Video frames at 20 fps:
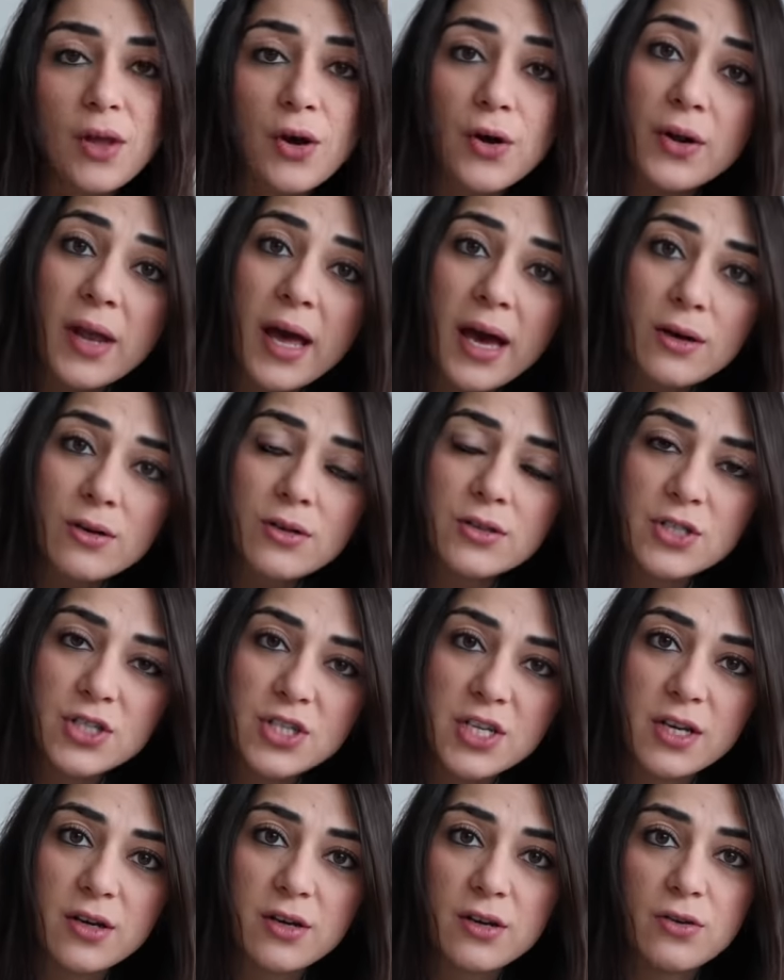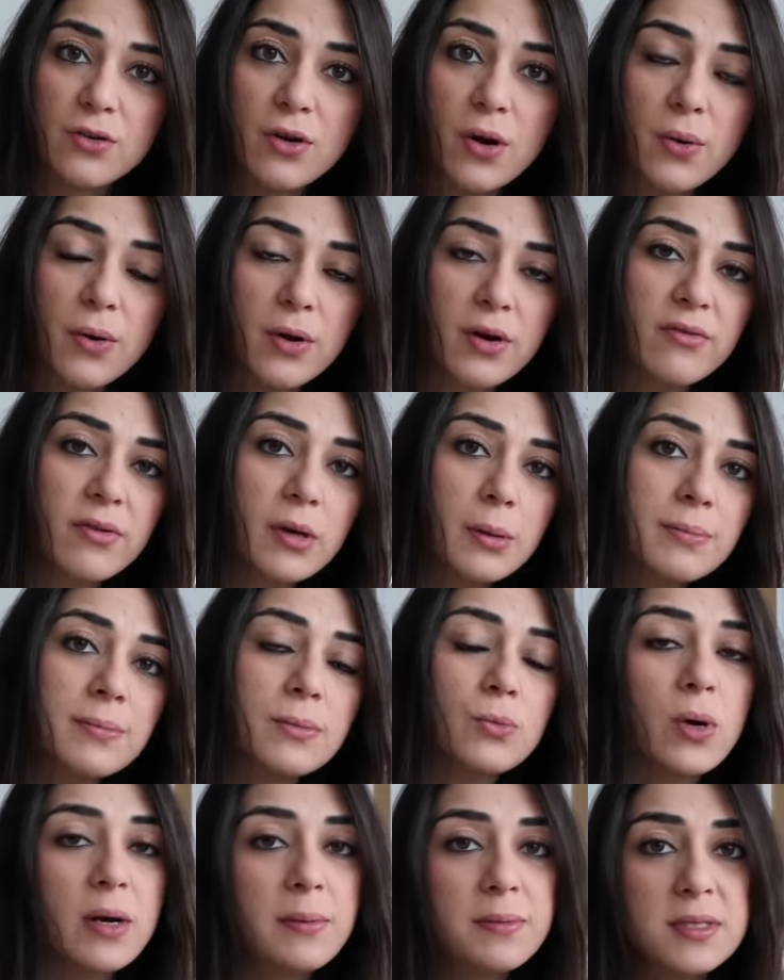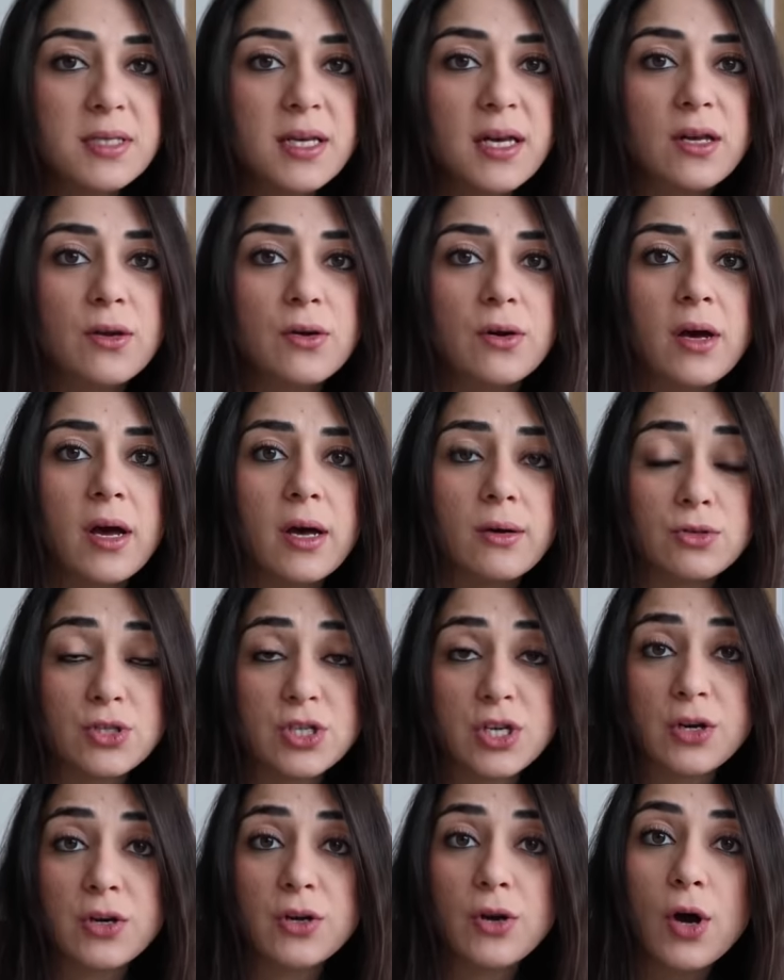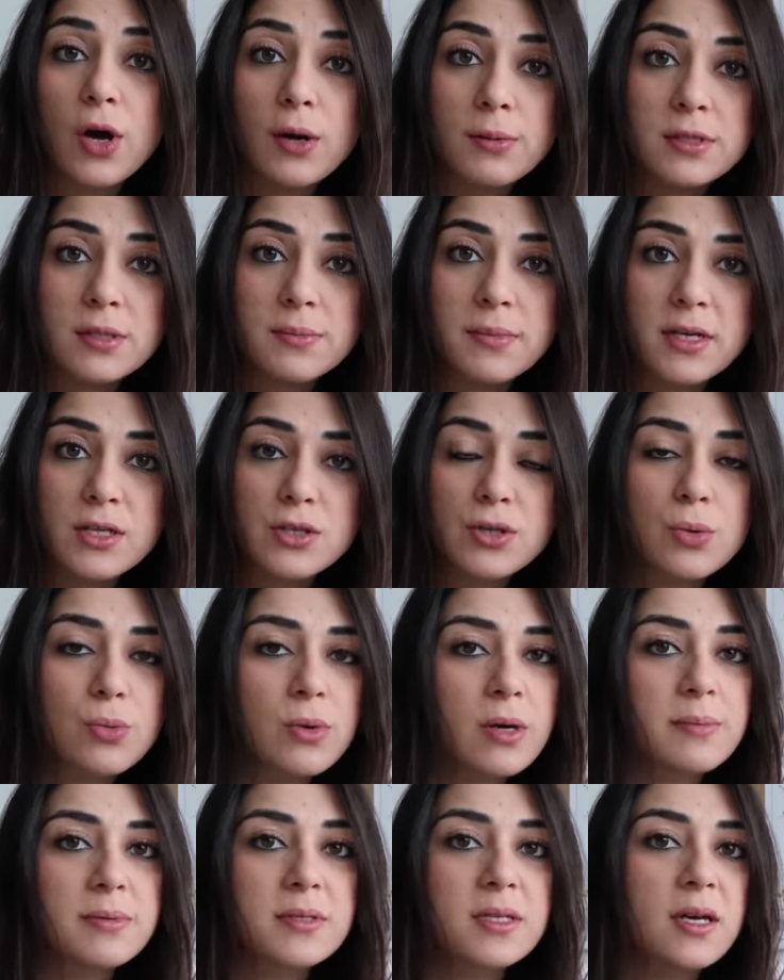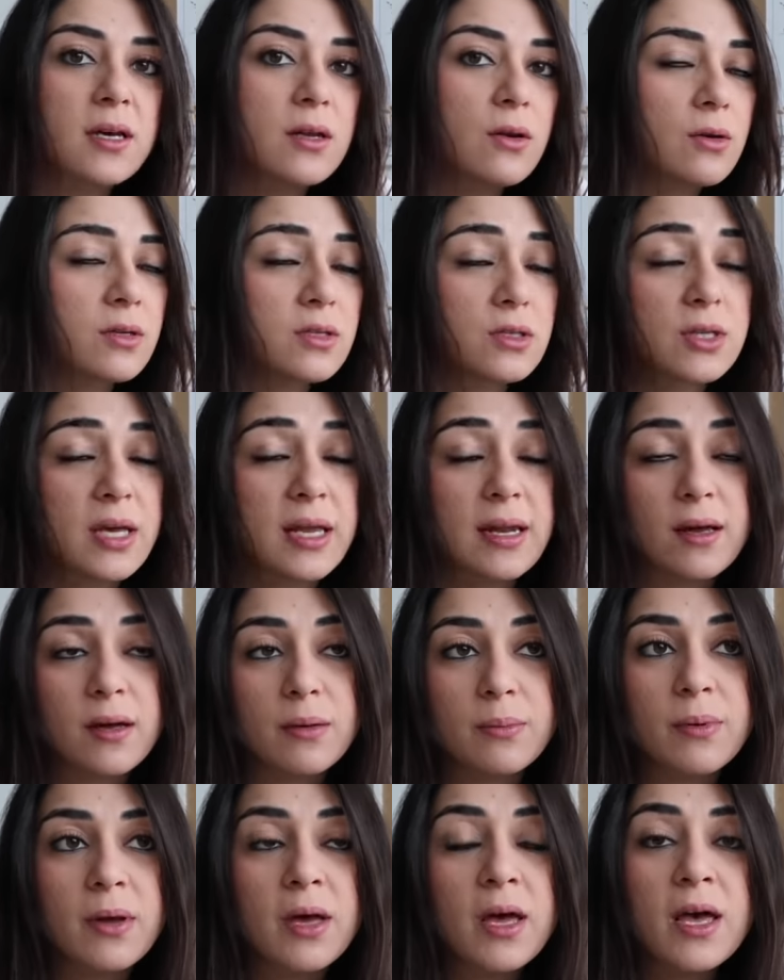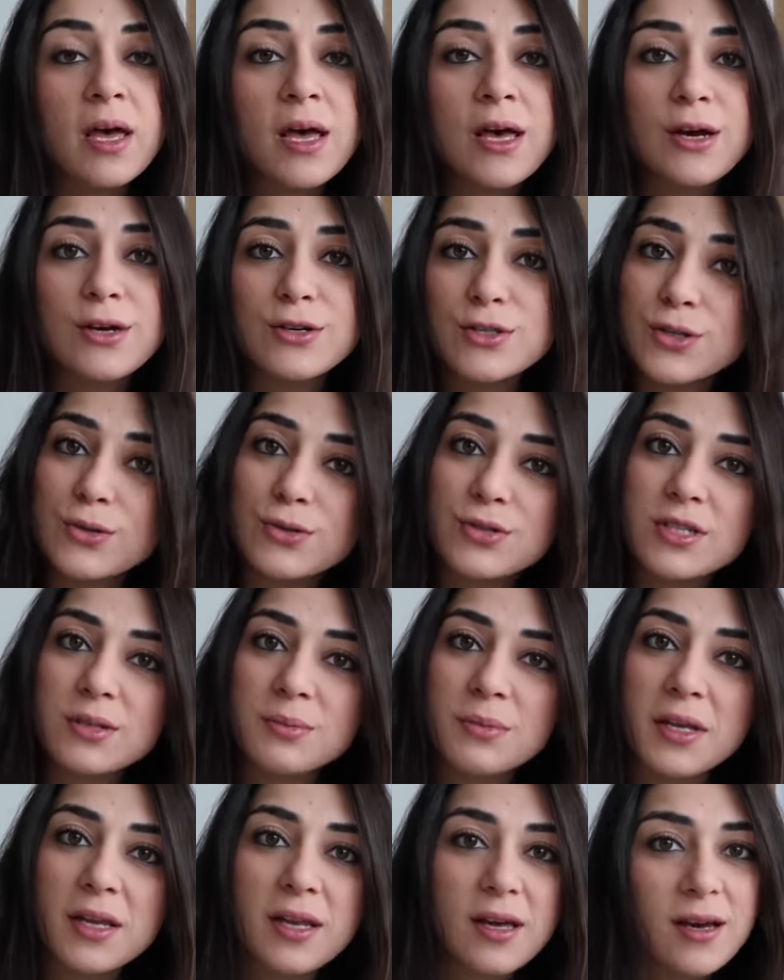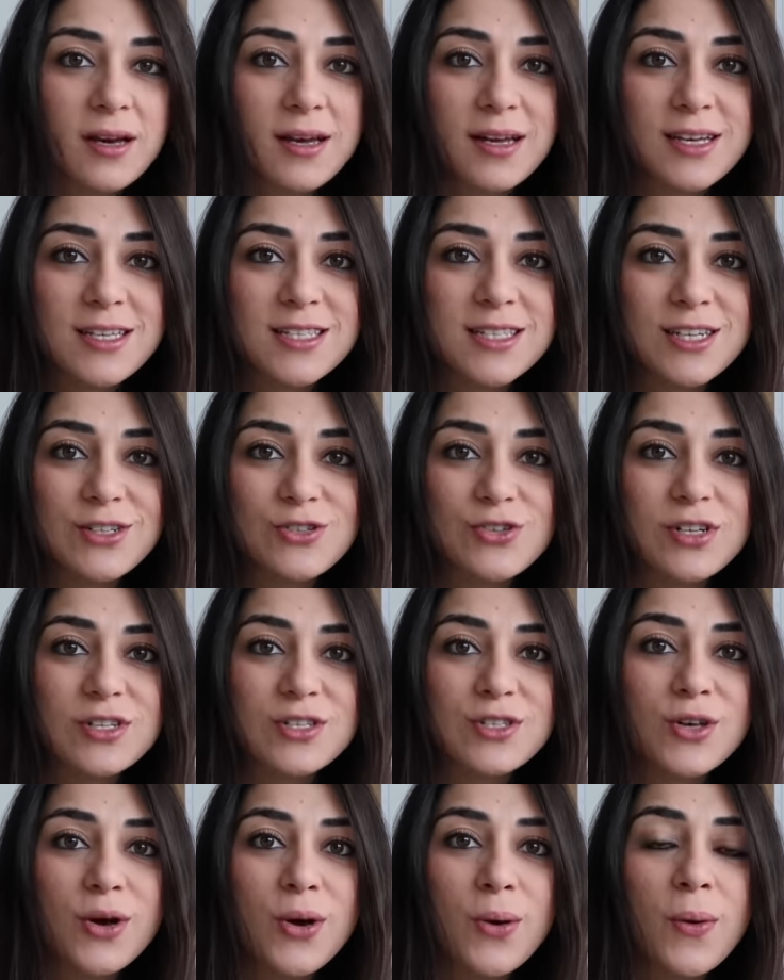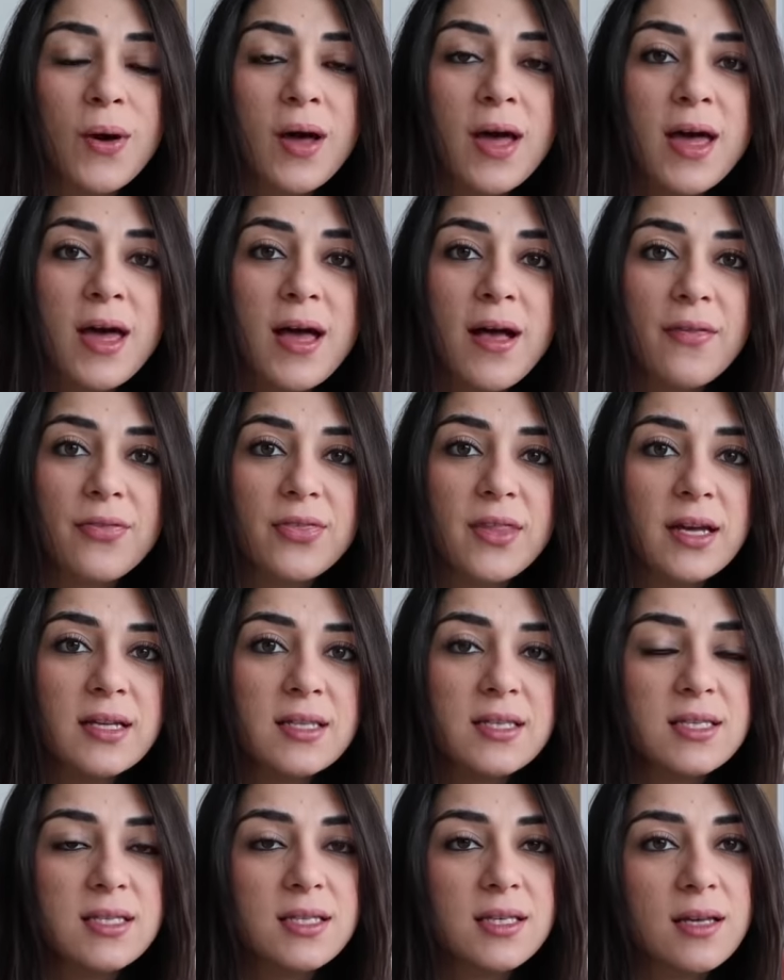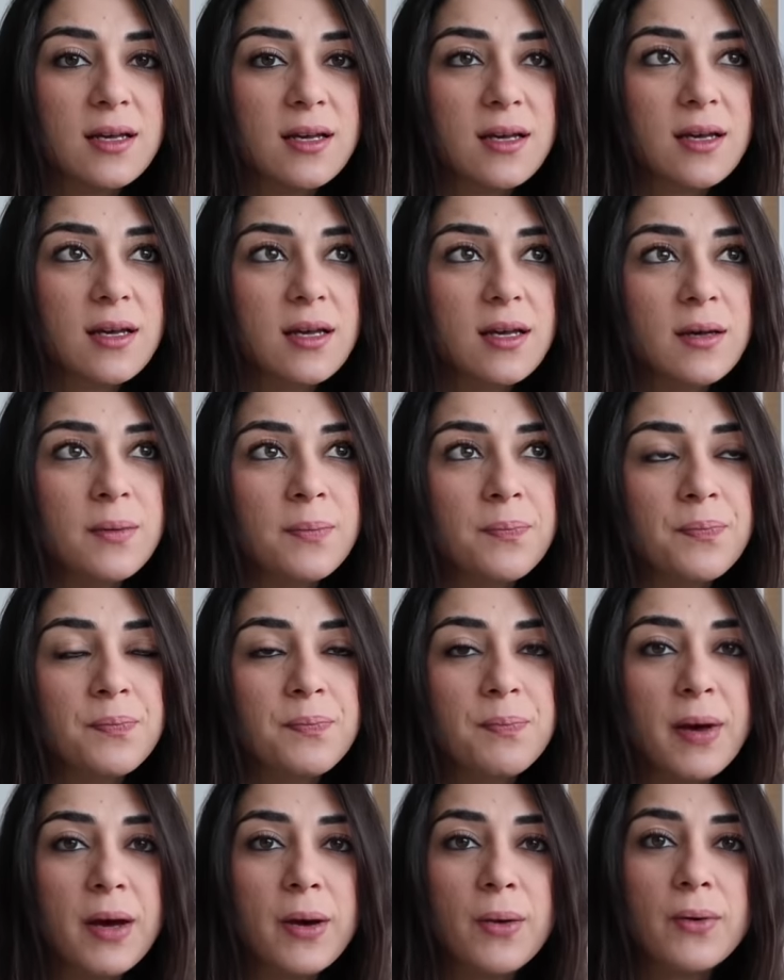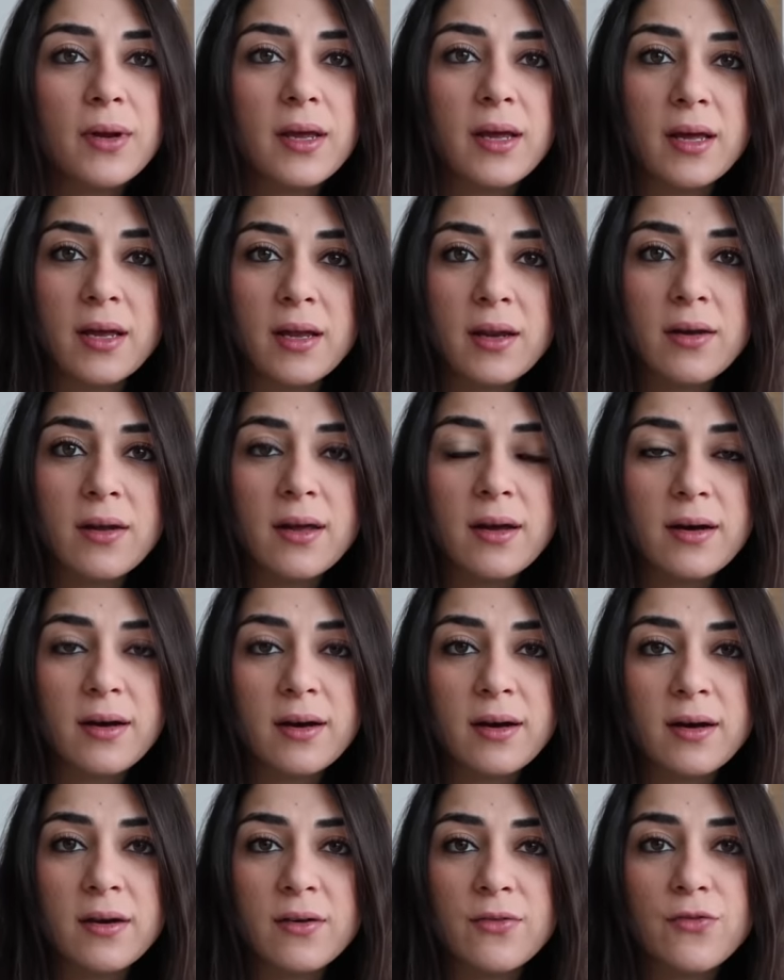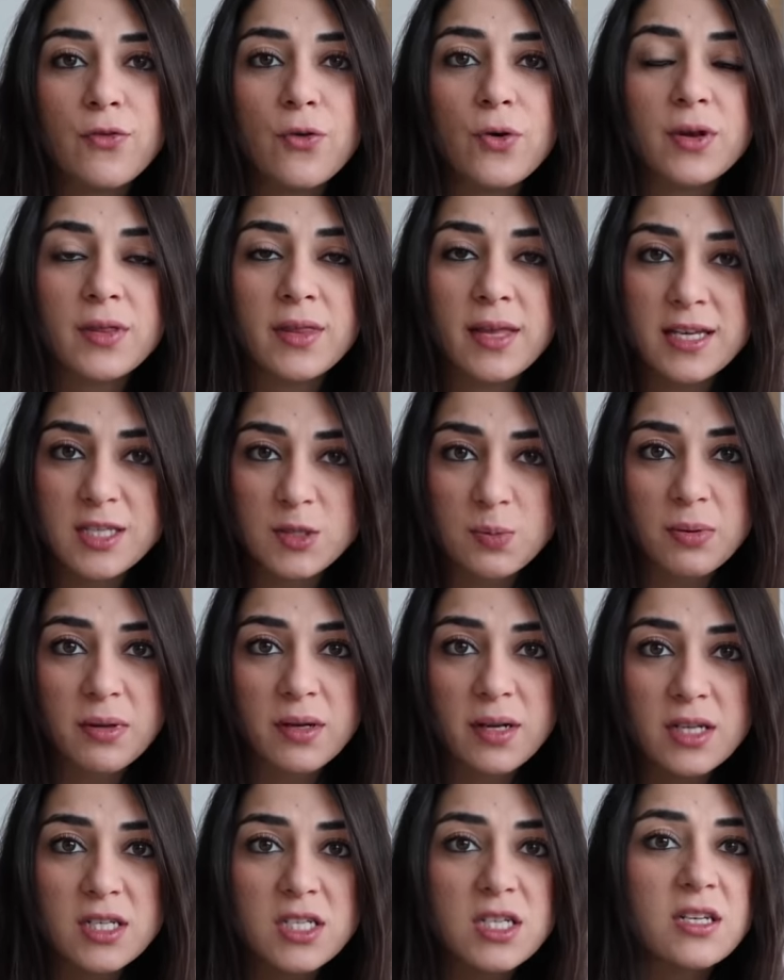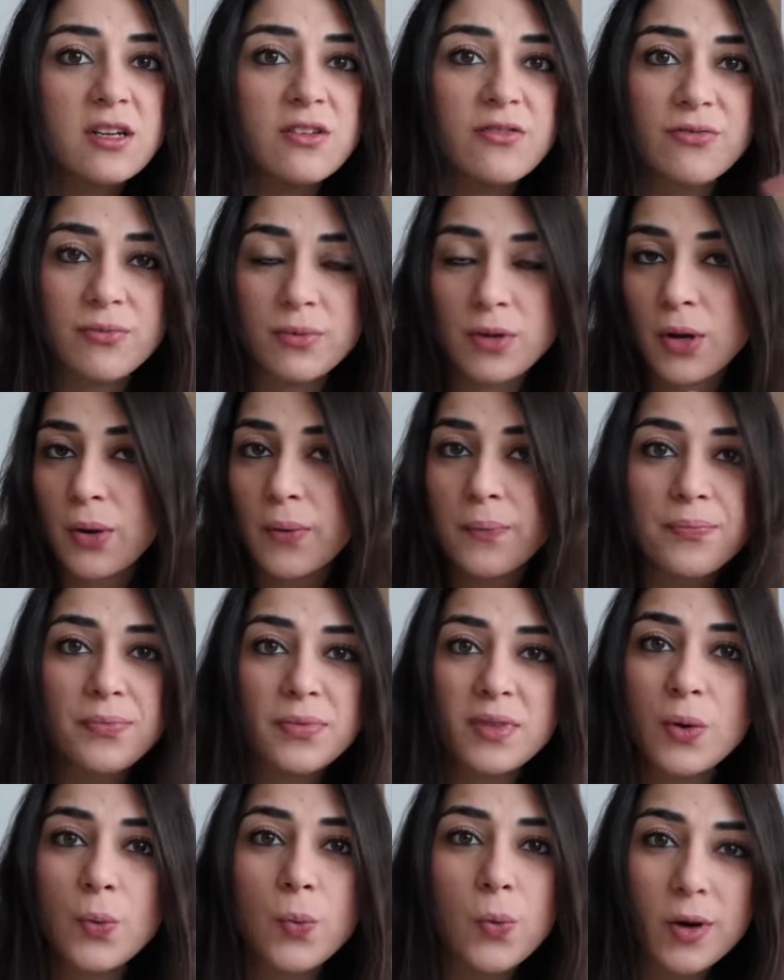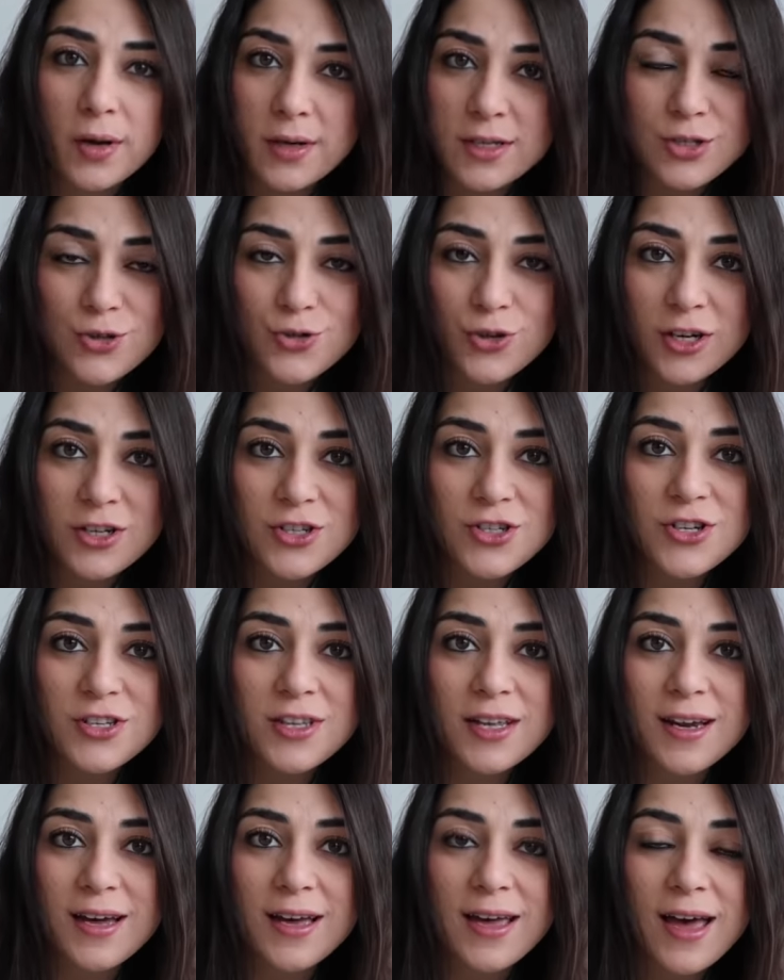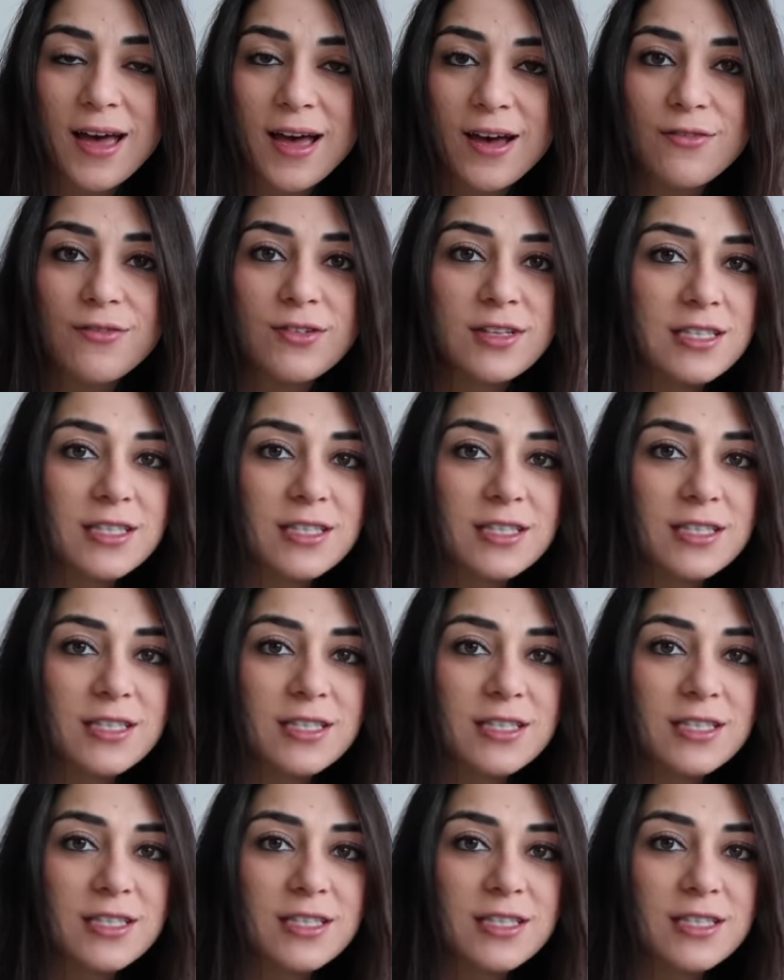on how she could grow her web website or how she could optimize her website or set up her social media etc so that's about it uh, for the explanation of you know the work structure that I have.